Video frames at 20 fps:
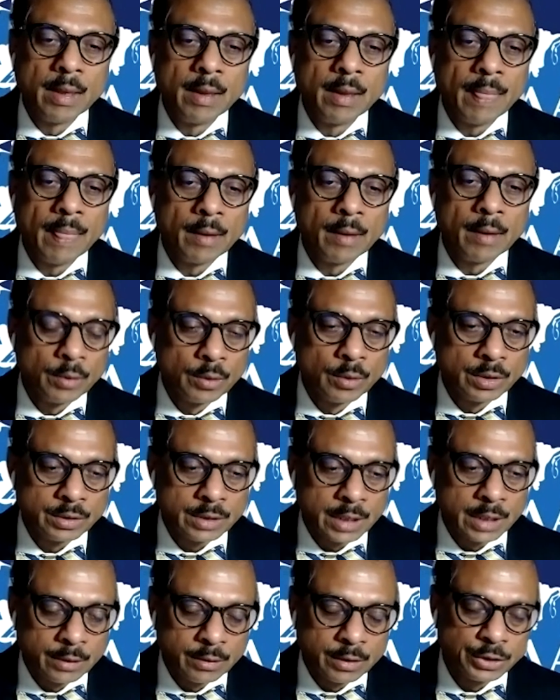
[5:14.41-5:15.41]
And we're going to
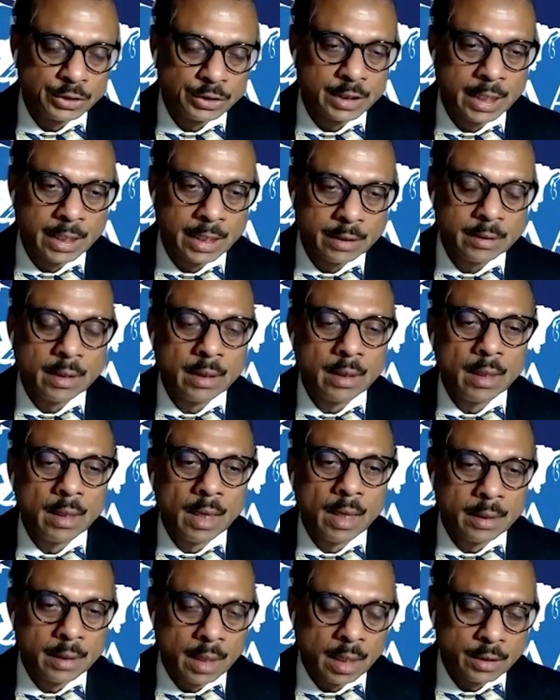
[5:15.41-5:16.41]
try to educate,
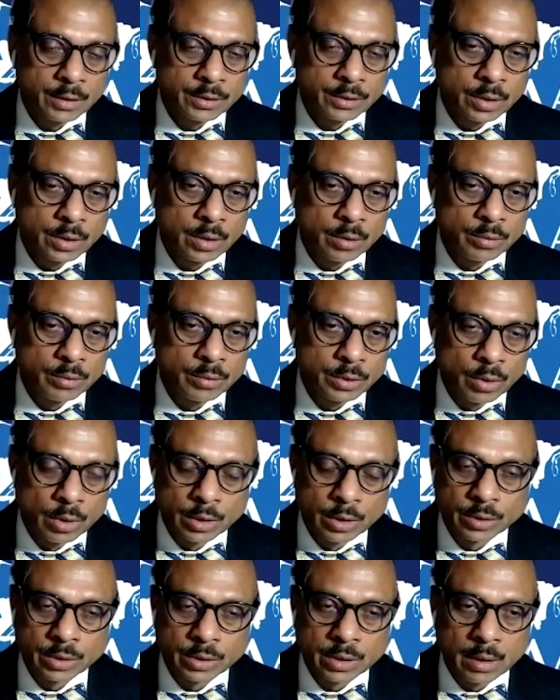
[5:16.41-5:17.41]
and also we're
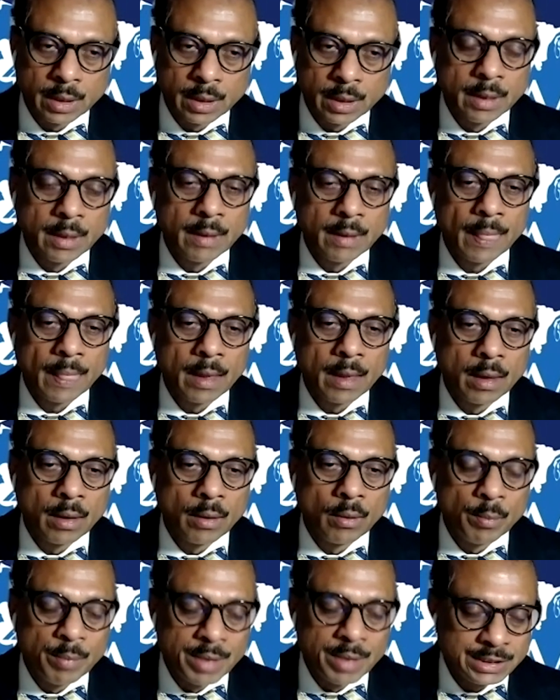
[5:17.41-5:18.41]
going to do the
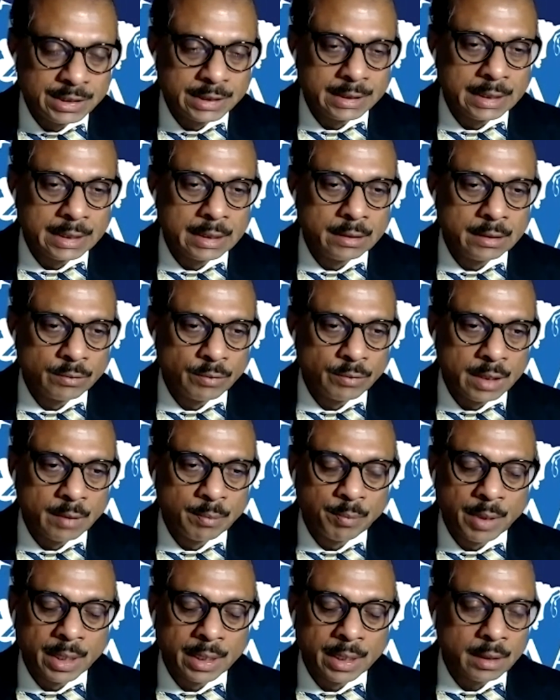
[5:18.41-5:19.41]
obesity is very
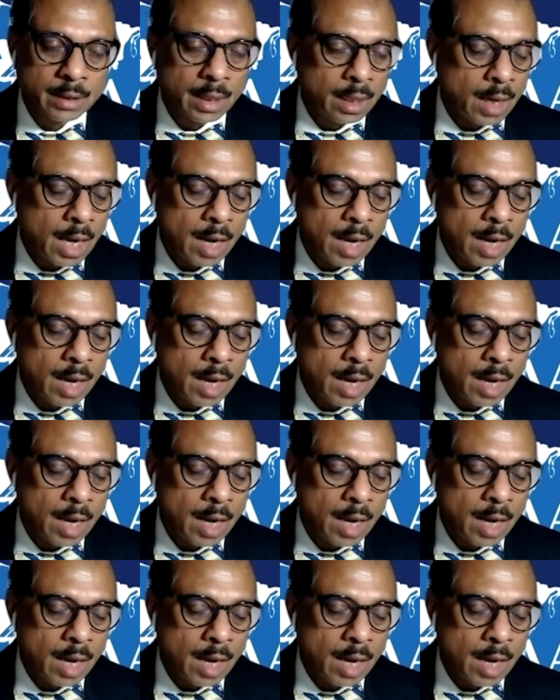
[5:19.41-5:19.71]
important.